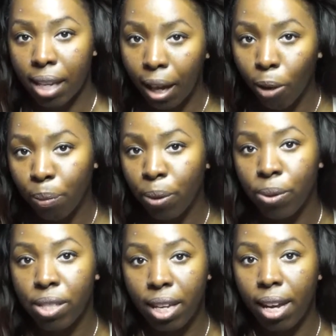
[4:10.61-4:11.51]
to help
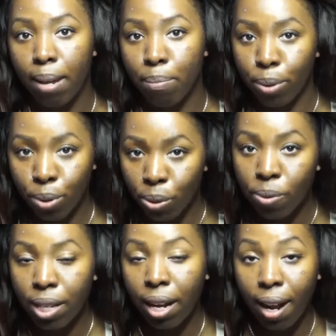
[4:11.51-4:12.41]
your skin
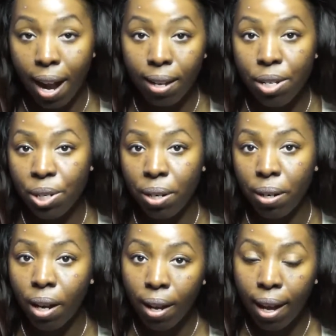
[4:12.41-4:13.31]
produce that
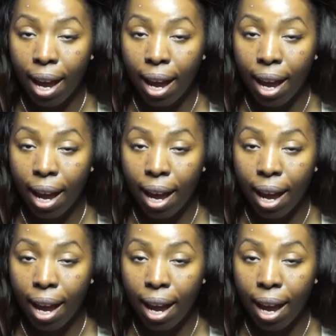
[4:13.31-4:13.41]
collagen